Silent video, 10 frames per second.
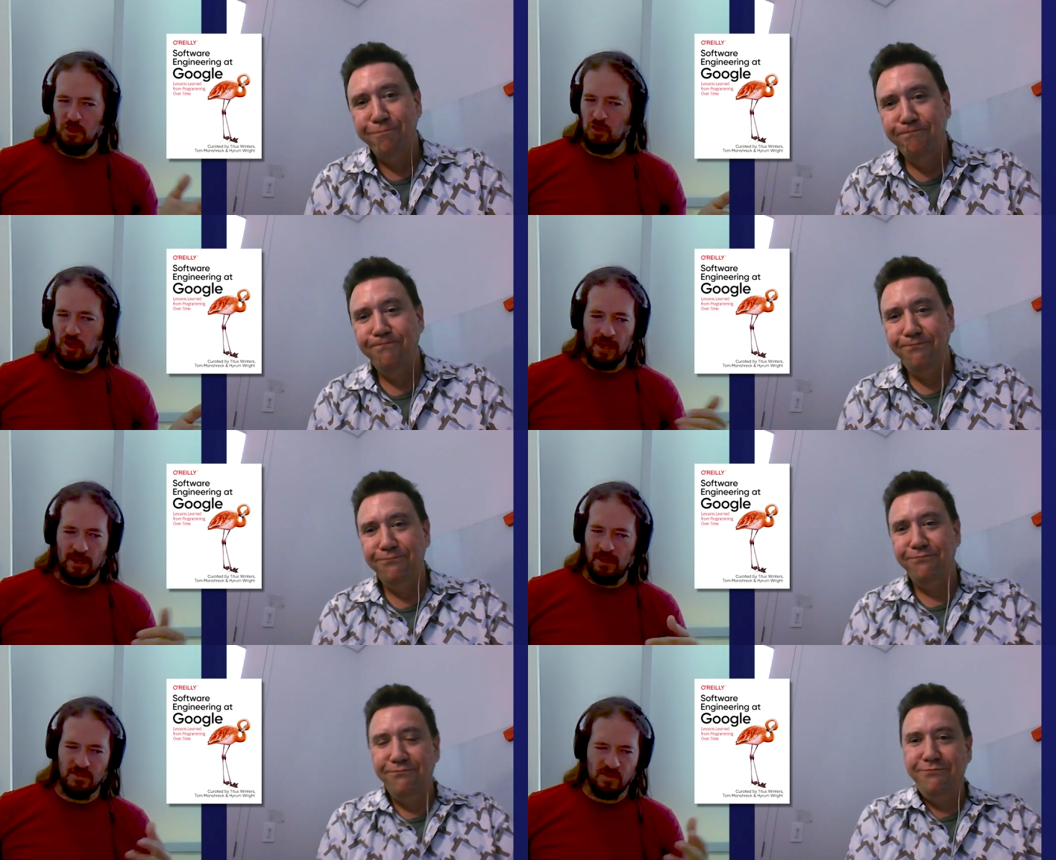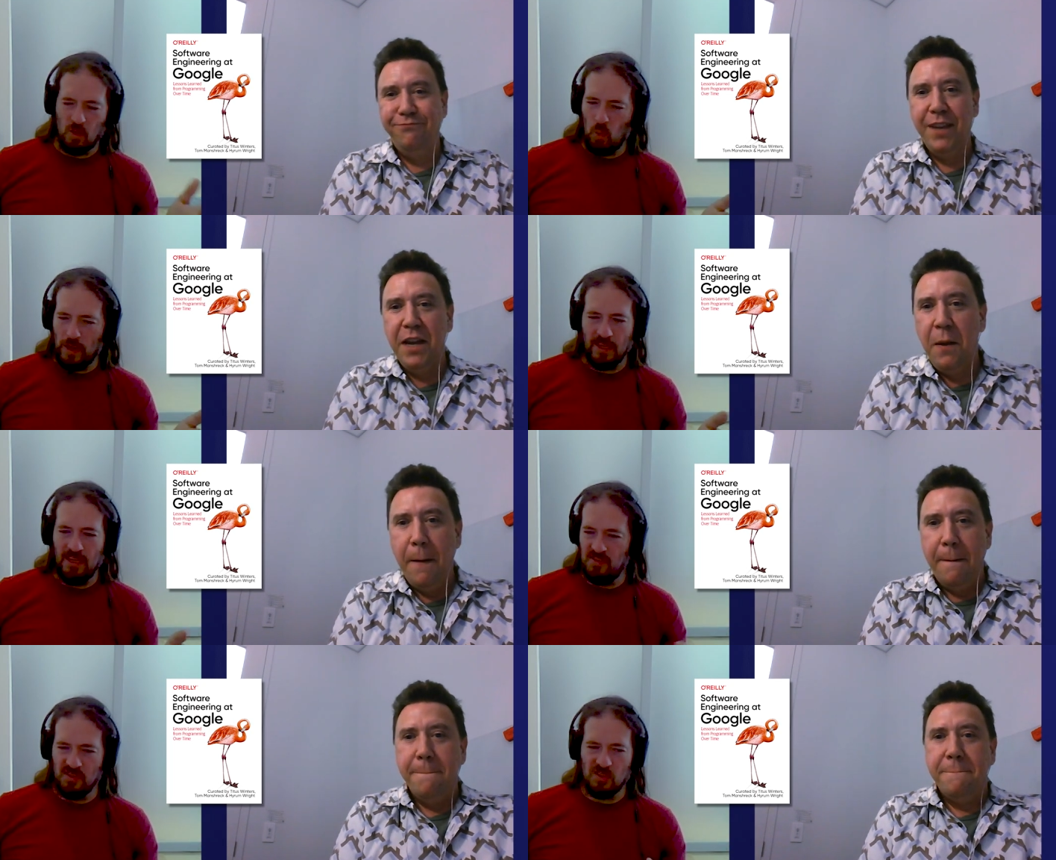Speaker 1: Issue tracking is like
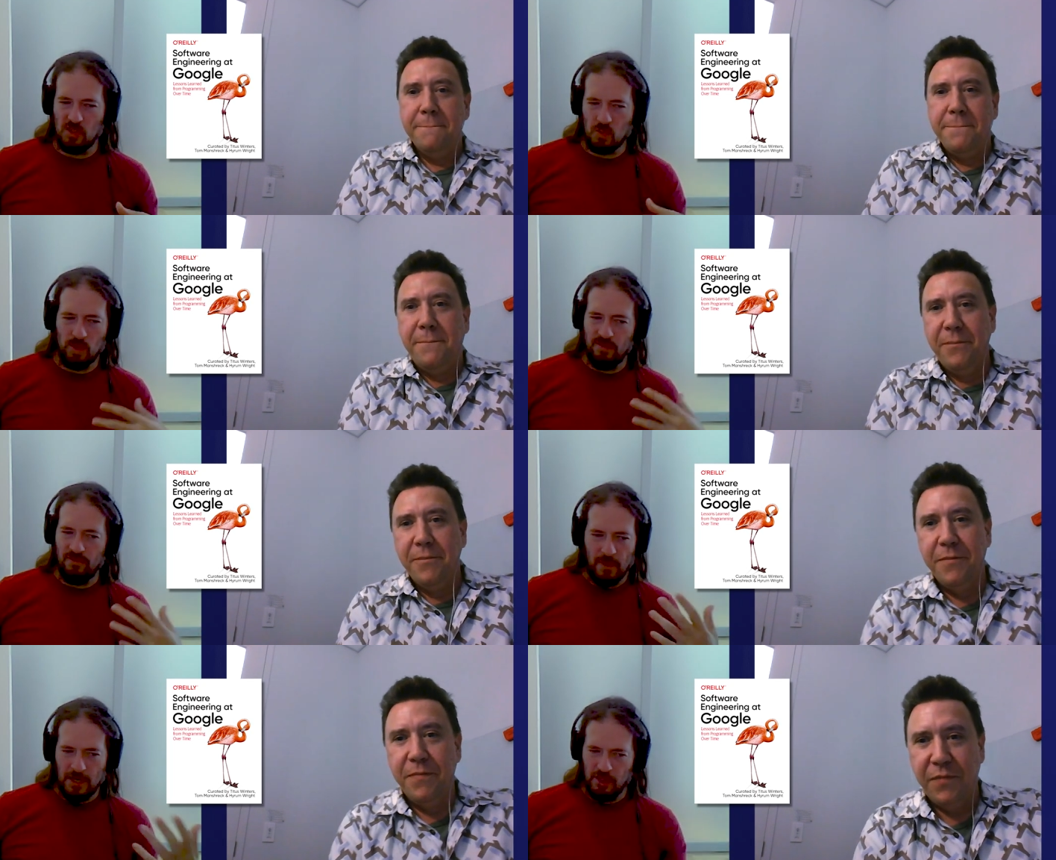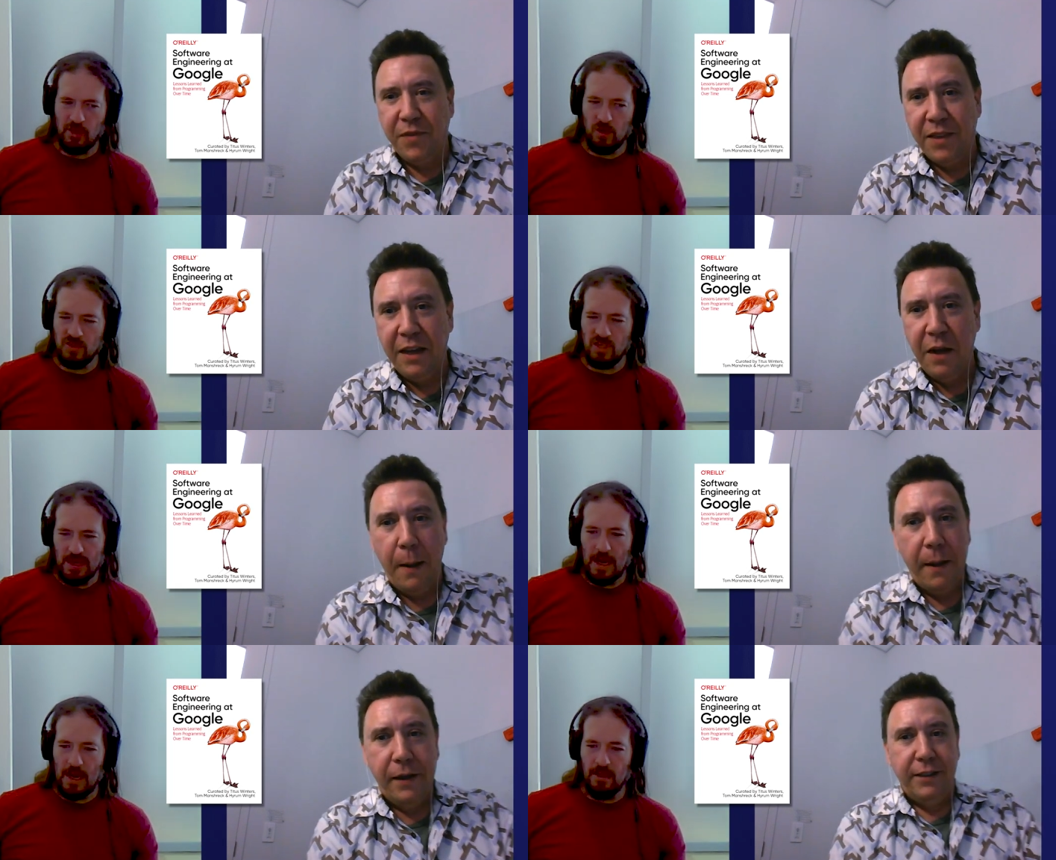wikis, it's just where information goes to
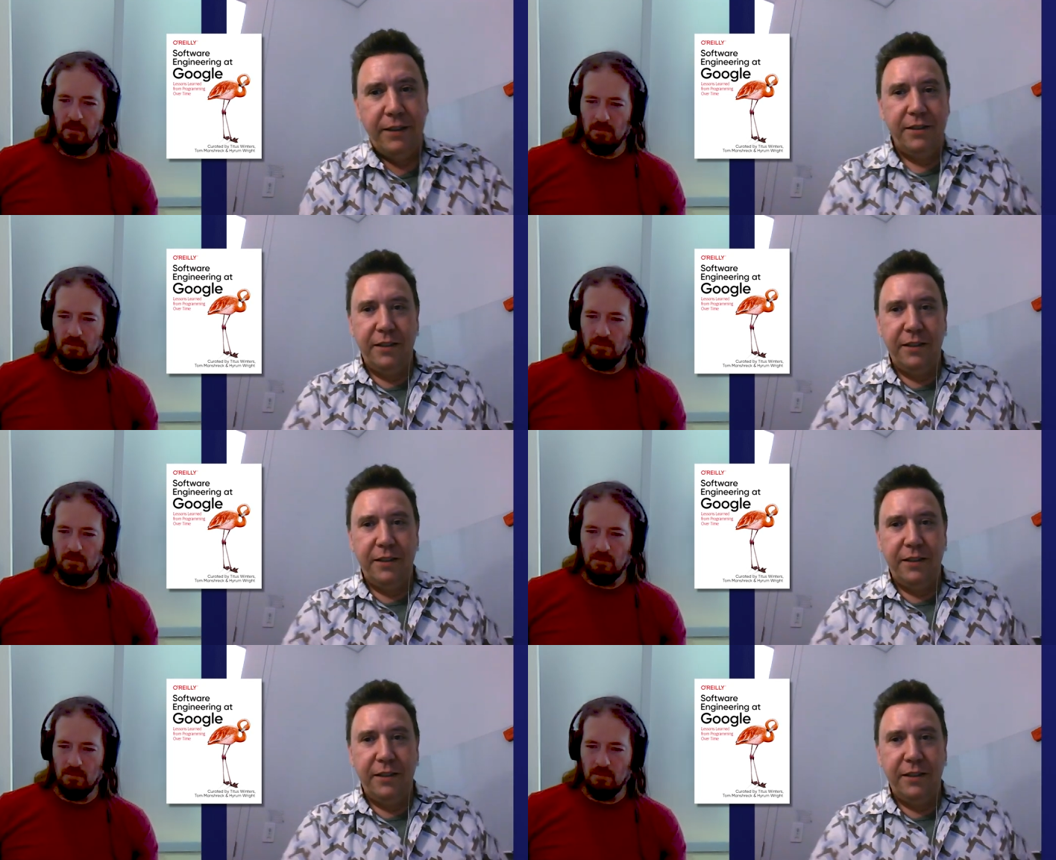die